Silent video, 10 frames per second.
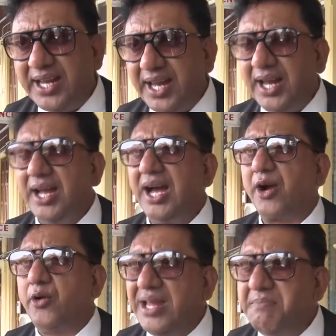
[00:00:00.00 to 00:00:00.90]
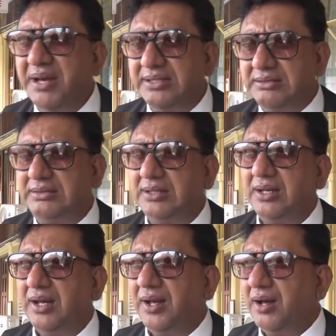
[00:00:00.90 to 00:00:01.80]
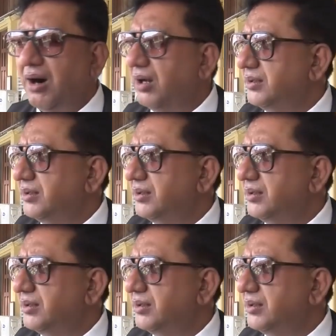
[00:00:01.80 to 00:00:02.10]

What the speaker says: finding agreement